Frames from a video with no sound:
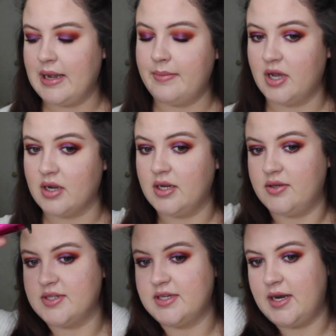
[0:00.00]
I'm not gonna
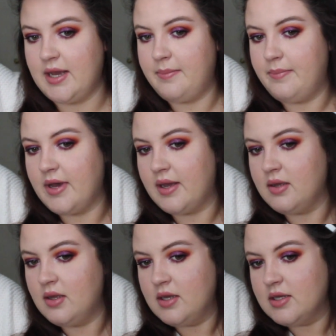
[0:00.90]
use it today, but
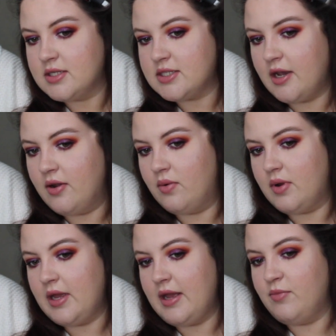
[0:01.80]
so,
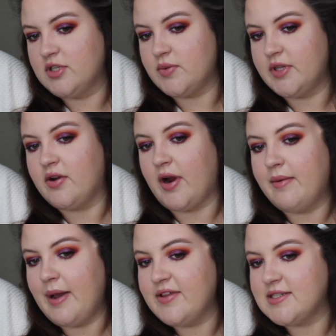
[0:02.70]
and what's really
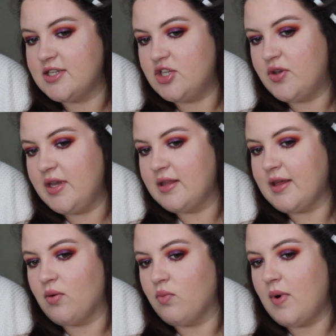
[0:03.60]
great about this is you can get
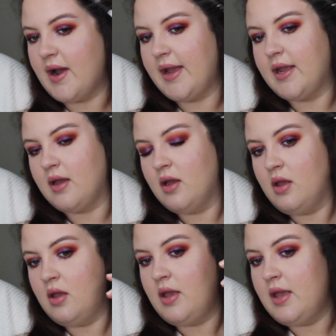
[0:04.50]
like right
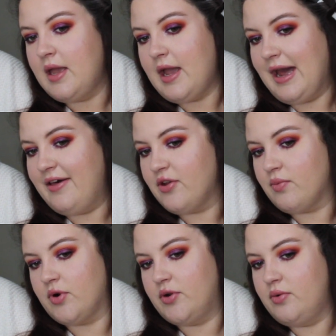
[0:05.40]
at the
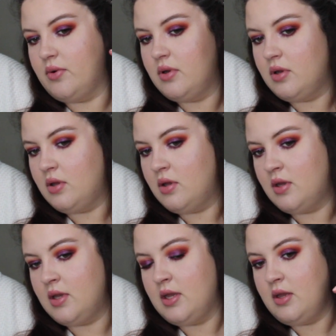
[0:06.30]
root,
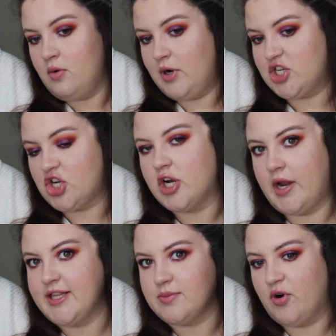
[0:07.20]
which
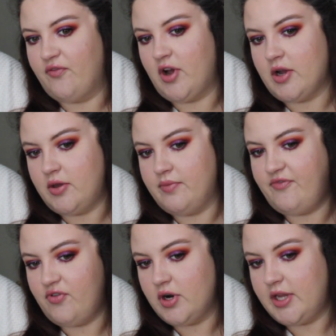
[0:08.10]
creates more volume
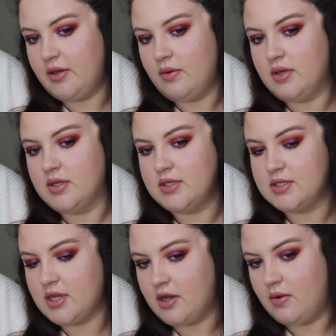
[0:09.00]
for you.
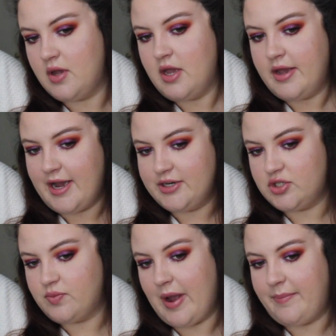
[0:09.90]
So I
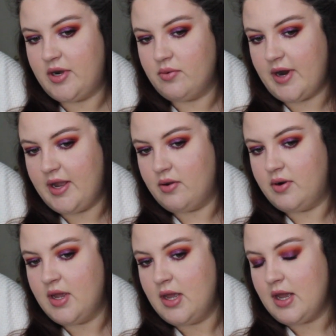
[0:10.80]
just wrap it around.